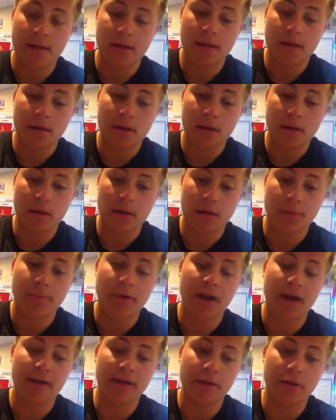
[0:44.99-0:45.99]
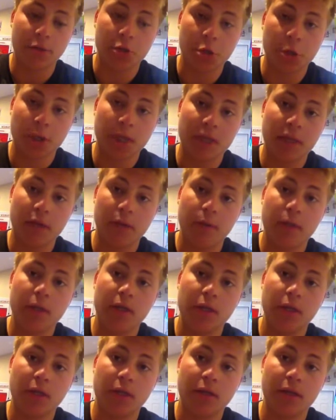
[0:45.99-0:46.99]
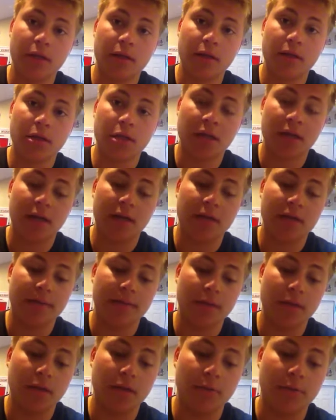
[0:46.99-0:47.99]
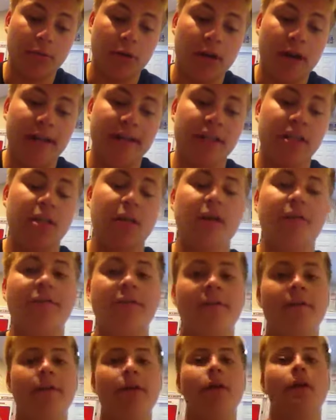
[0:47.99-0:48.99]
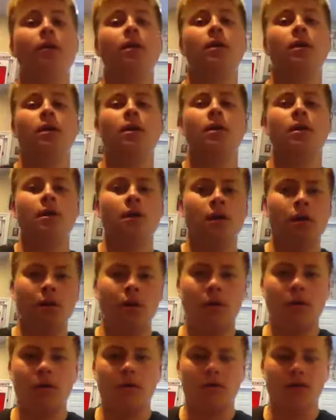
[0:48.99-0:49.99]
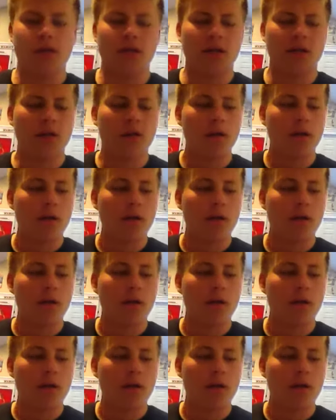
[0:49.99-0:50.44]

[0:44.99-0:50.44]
or a Brine little trailer where you could check out some of the new Brine stuff. Hold on a second.